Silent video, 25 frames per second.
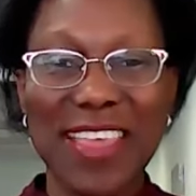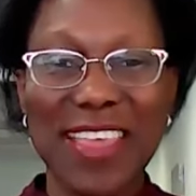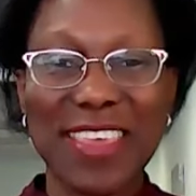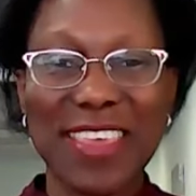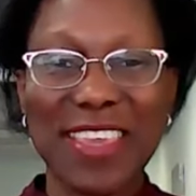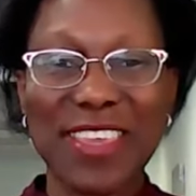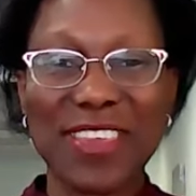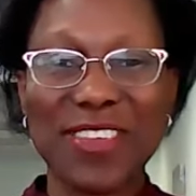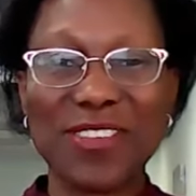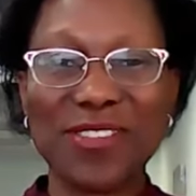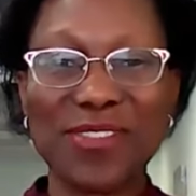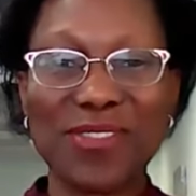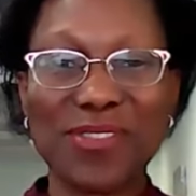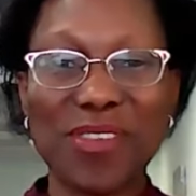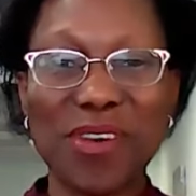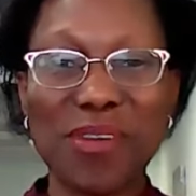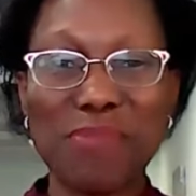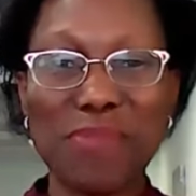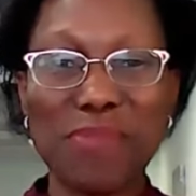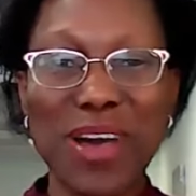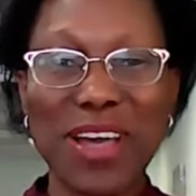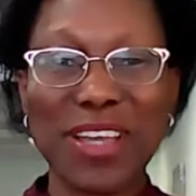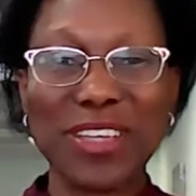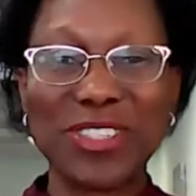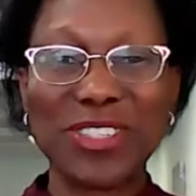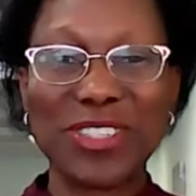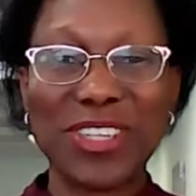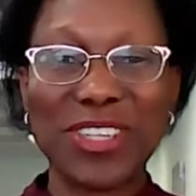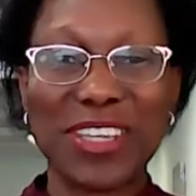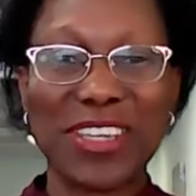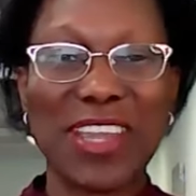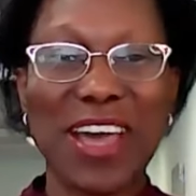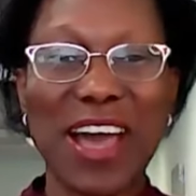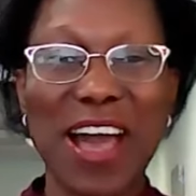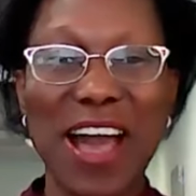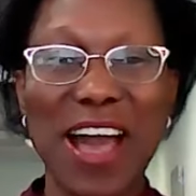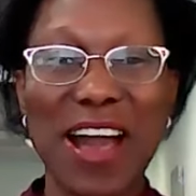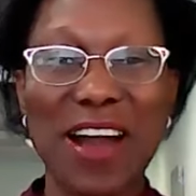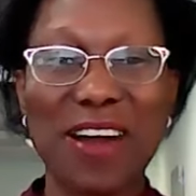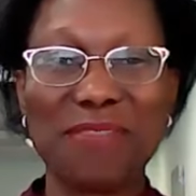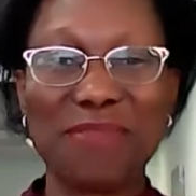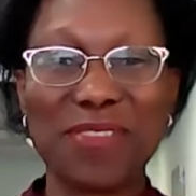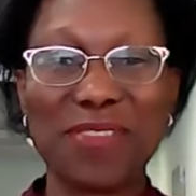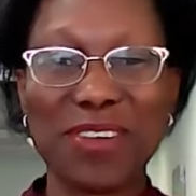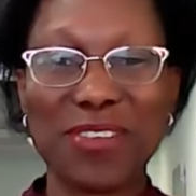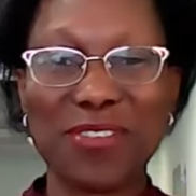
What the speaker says: Thank you so much and have a